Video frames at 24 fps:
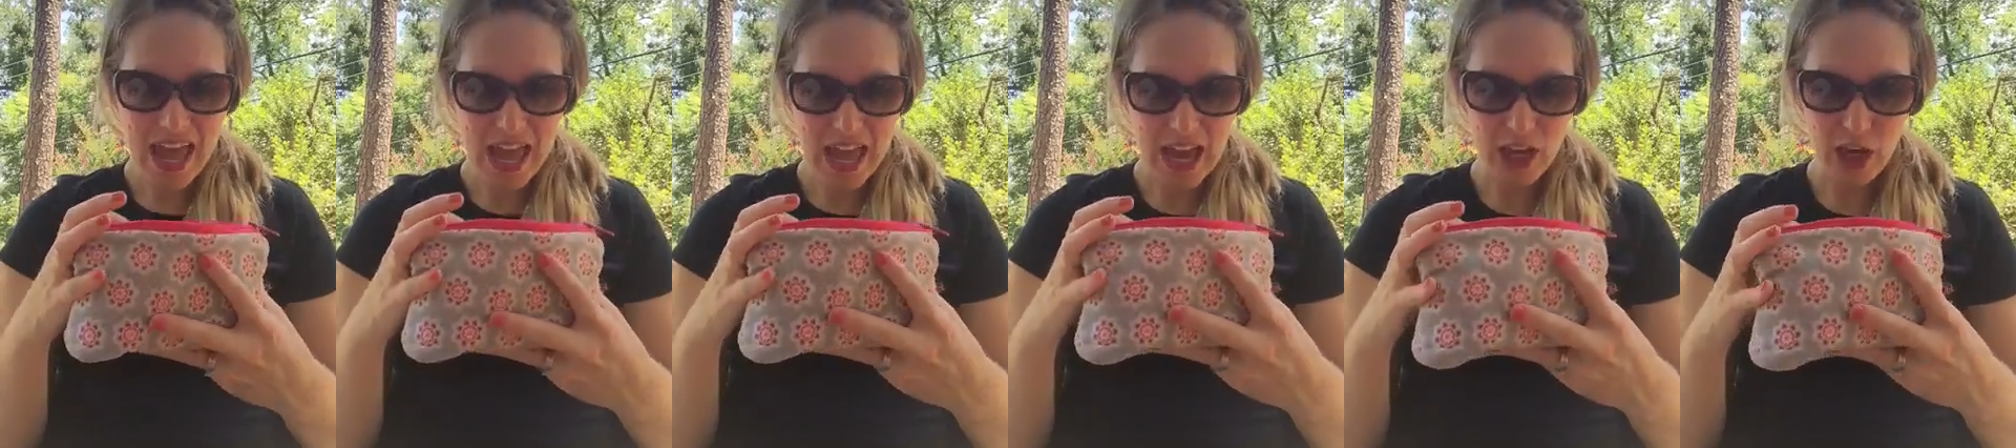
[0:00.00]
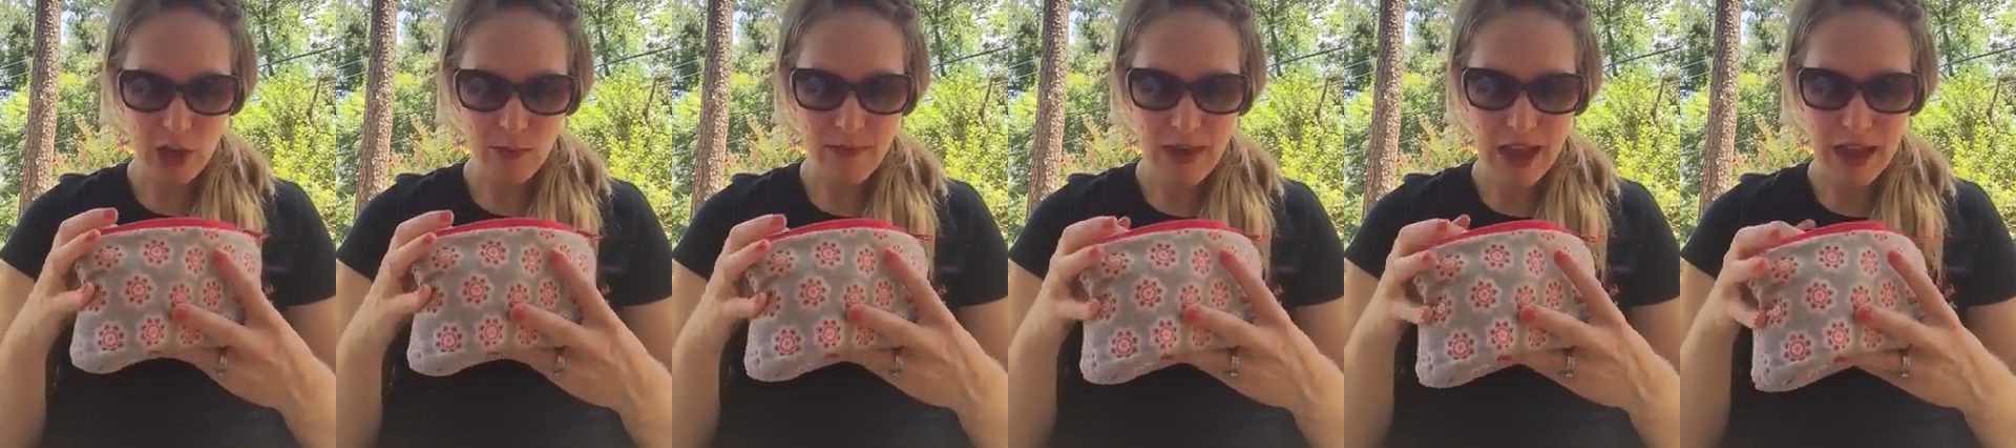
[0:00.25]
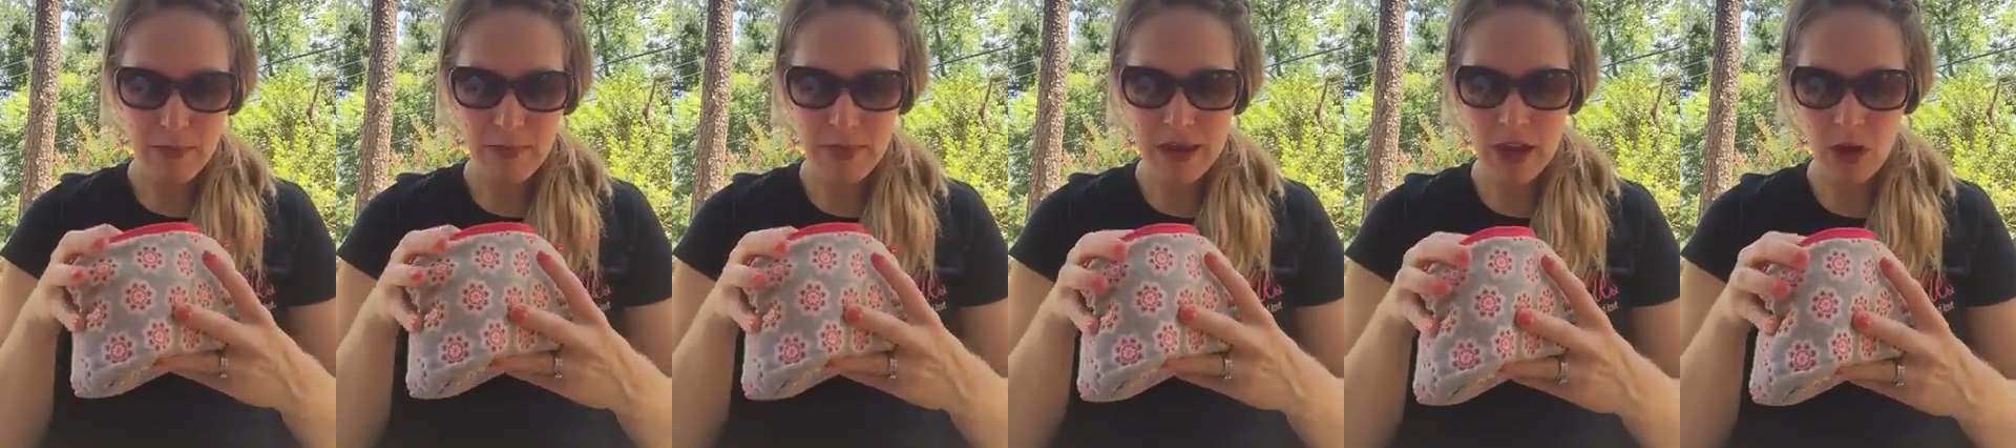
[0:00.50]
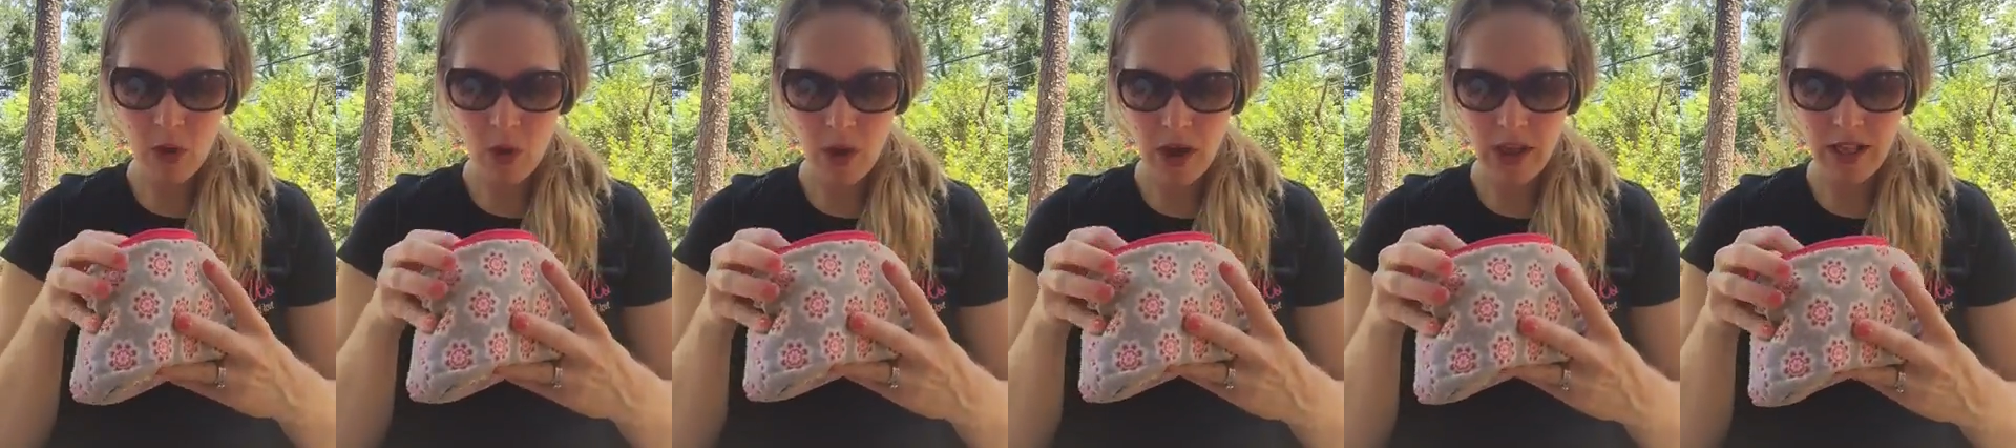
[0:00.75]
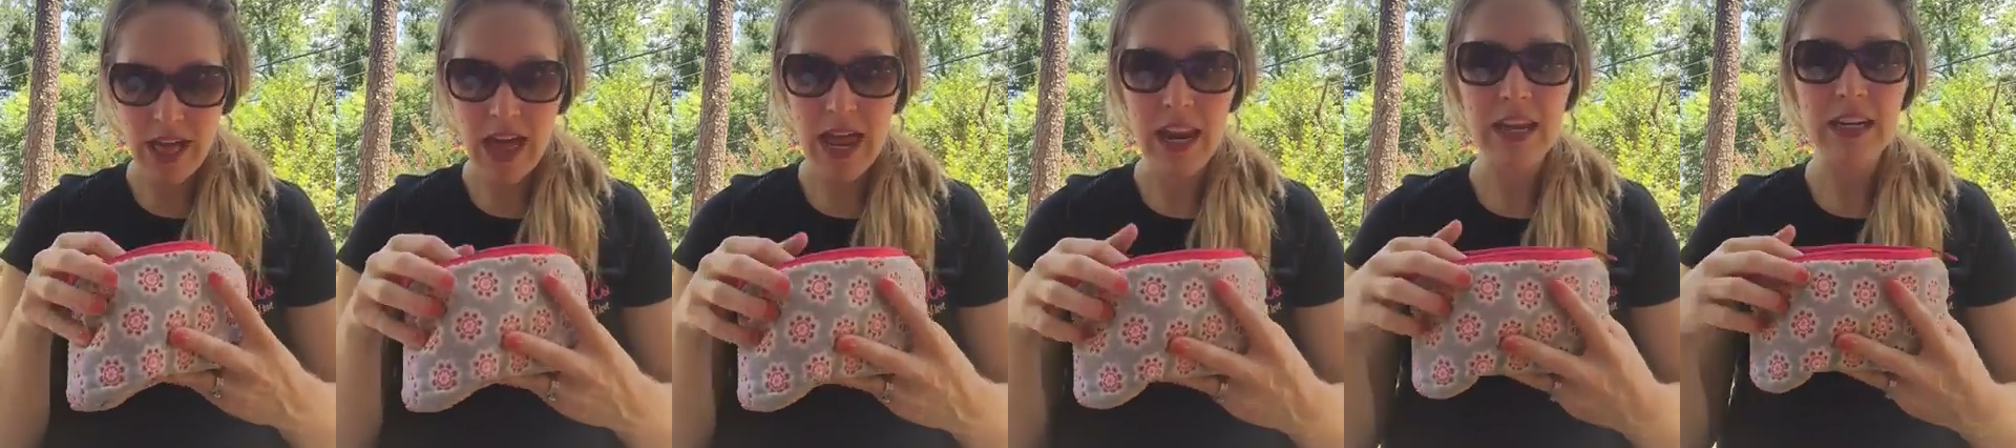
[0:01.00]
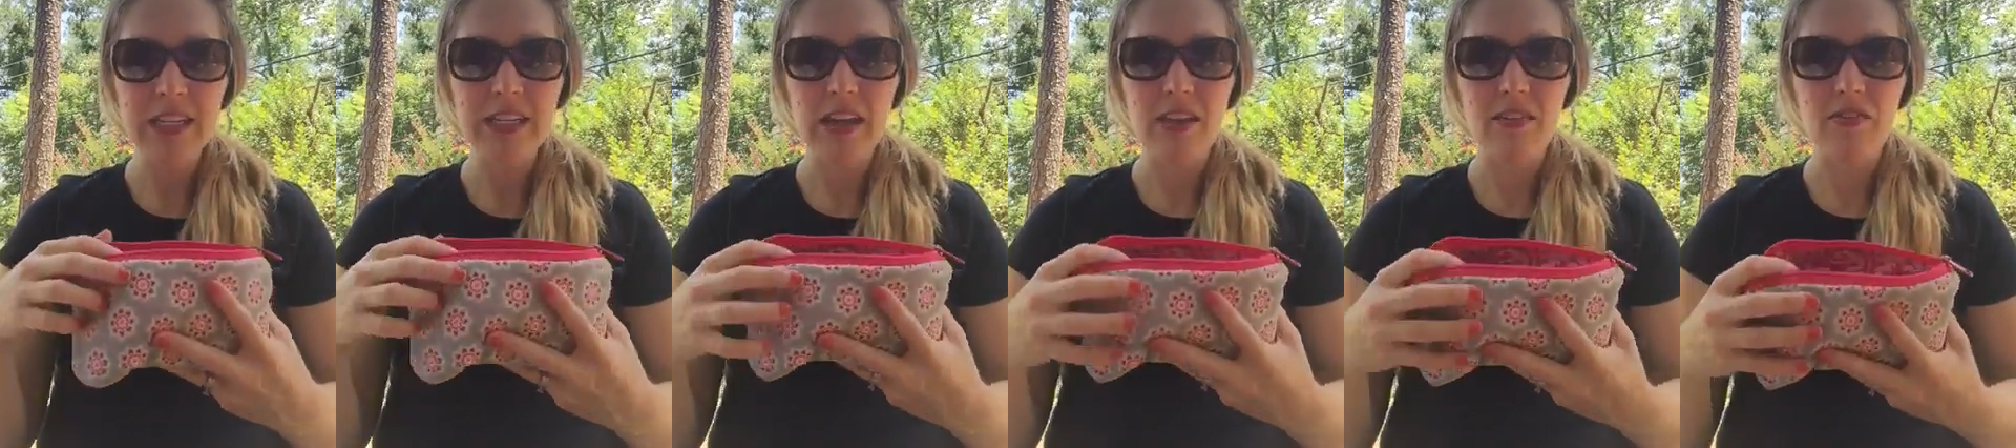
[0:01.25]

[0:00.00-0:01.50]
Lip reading: And you might be an oil addict